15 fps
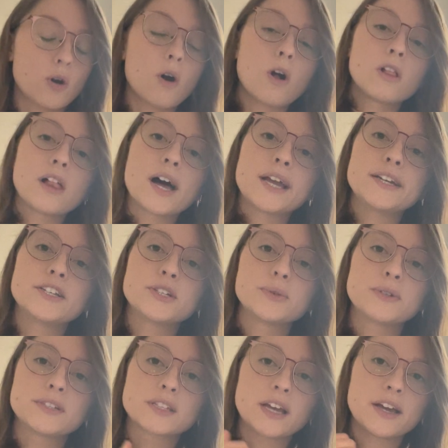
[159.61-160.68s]
All I do
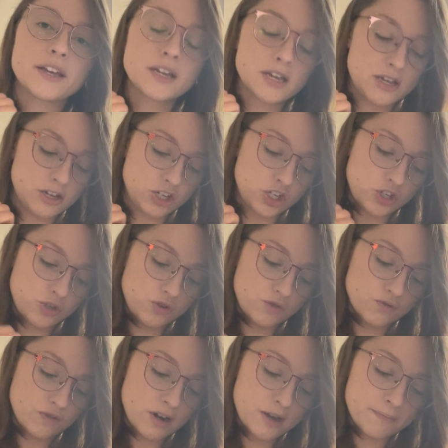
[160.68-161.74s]
is I
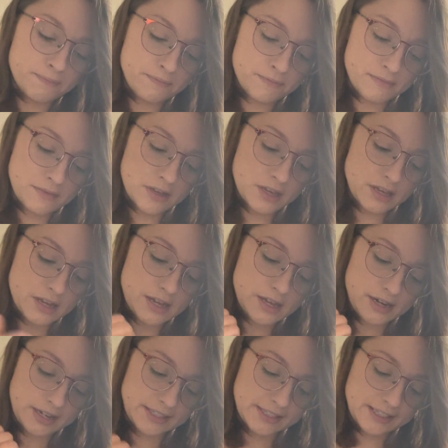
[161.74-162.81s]
strum
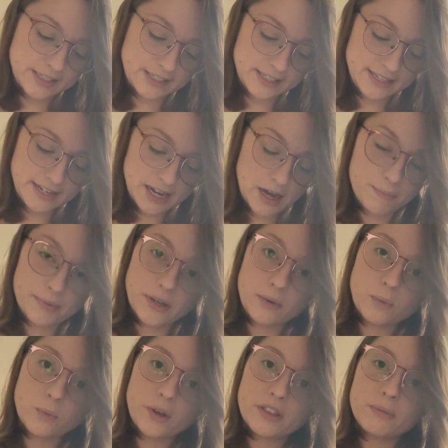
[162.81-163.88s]
and I stop
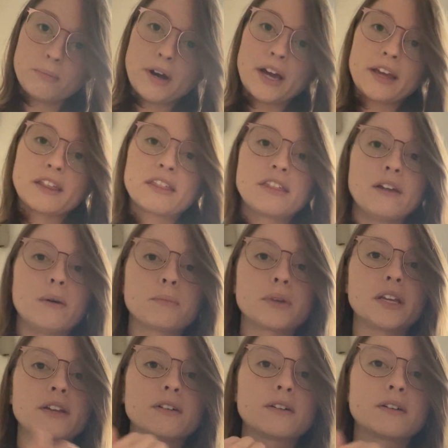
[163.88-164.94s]
it with my thumb
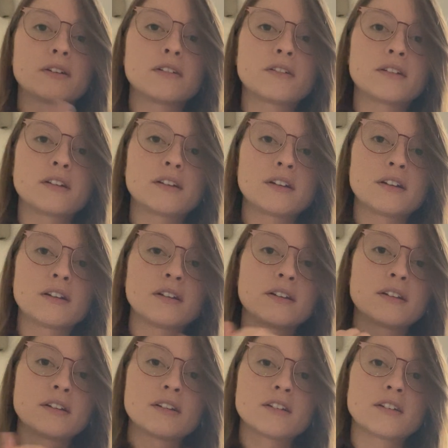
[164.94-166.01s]
here.
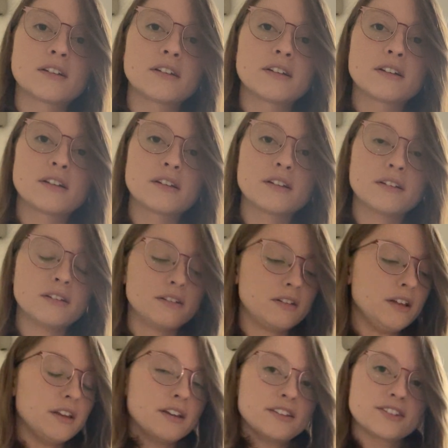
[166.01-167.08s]
And
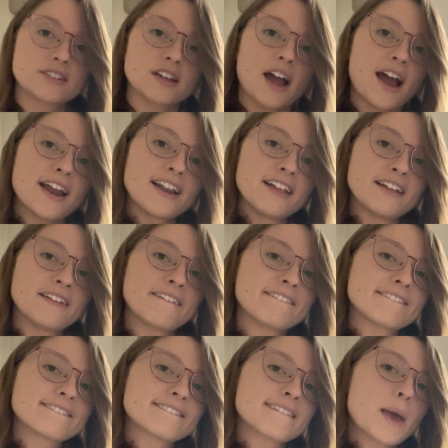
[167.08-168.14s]
it's kind
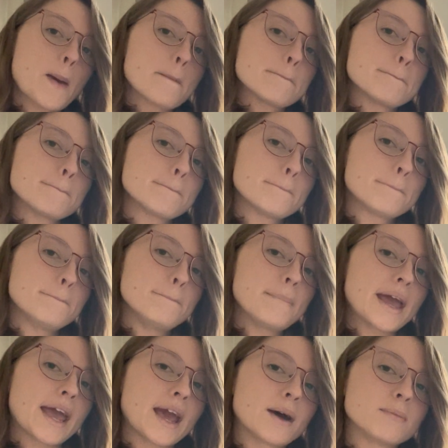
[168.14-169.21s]
of,
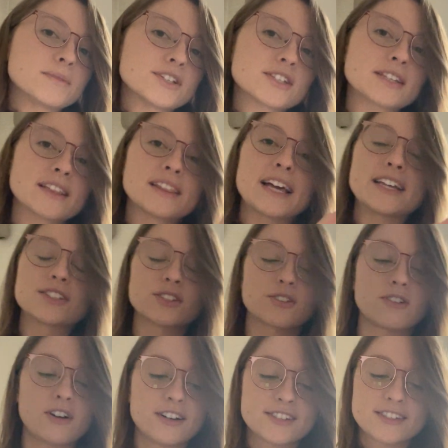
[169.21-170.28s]
bam, just lays
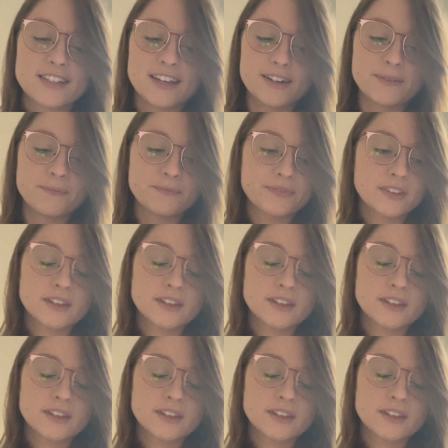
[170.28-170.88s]
across there.